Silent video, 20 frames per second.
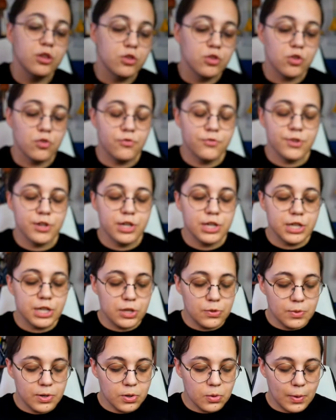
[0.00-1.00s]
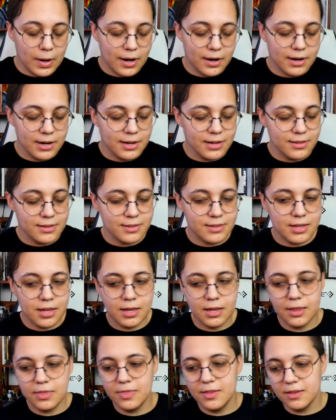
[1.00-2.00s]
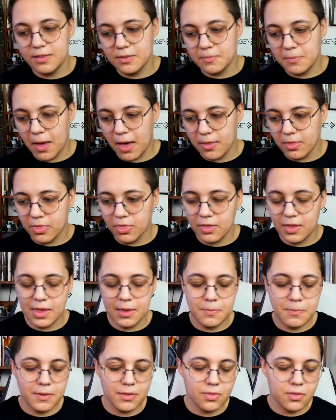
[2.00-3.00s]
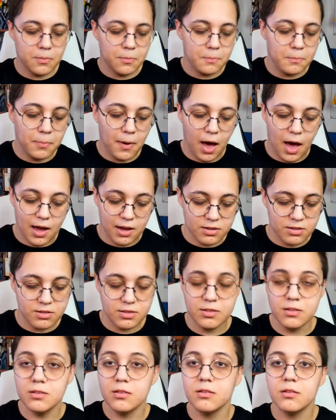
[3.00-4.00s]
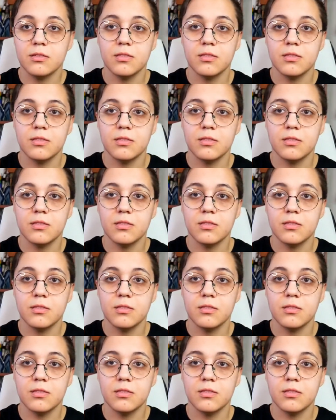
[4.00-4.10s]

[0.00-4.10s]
So for you Aquarius, this month, keeping the boss,